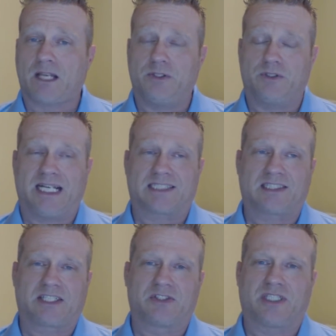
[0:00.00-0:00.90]
do guest
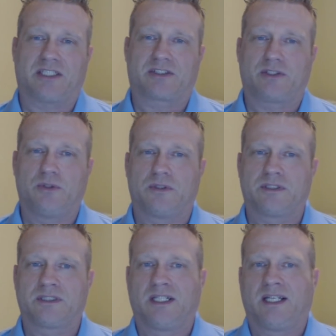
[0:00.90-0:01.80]
lectures at
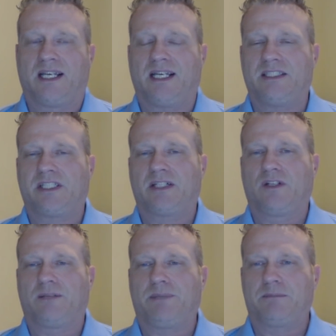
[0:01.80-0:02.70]
schools, and
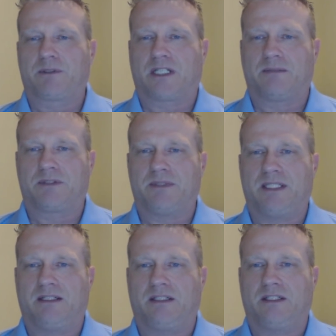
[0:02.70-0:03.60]
generally people come to
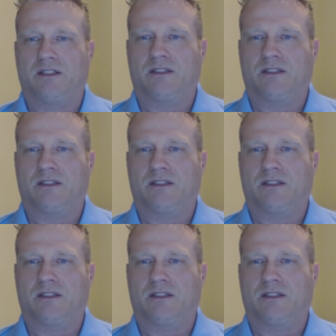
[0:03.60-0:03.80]
me,